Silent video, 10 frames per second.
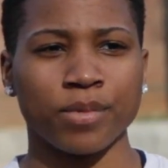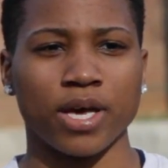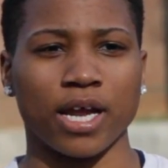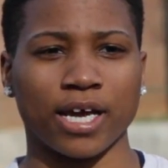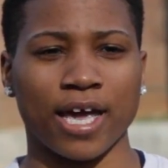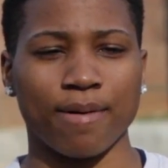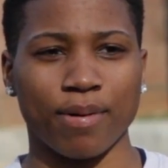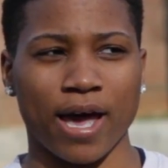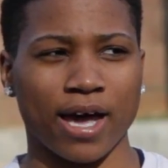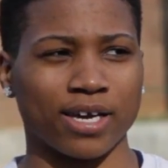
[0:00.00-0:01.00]
And I came
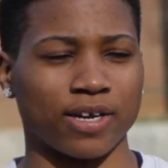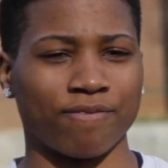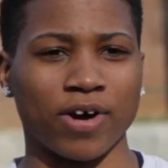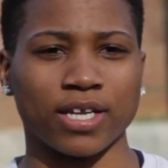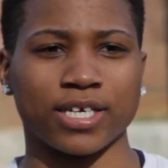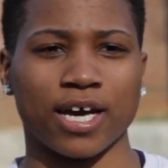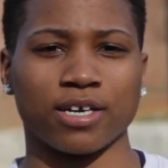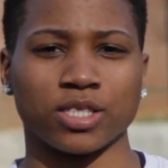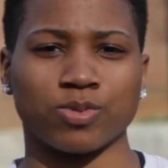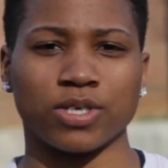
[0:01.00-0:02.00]
back and I finally got
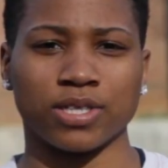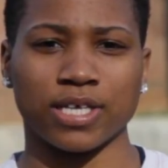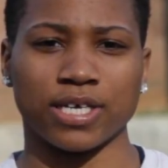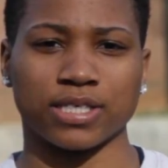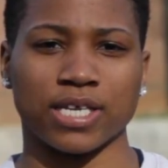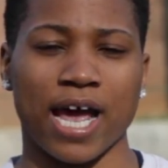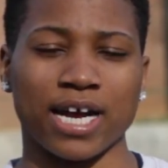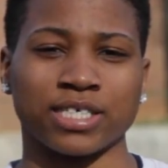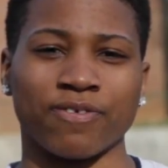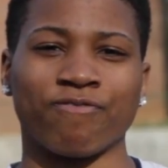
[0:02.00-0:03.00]
in the swing of things, and I
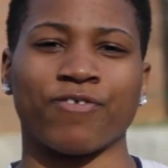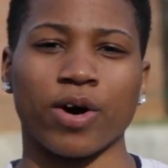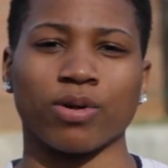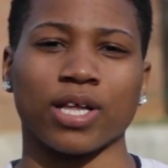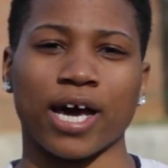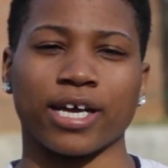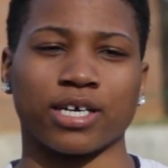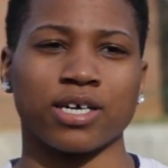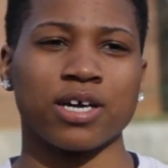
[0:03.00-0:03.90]
actually felt like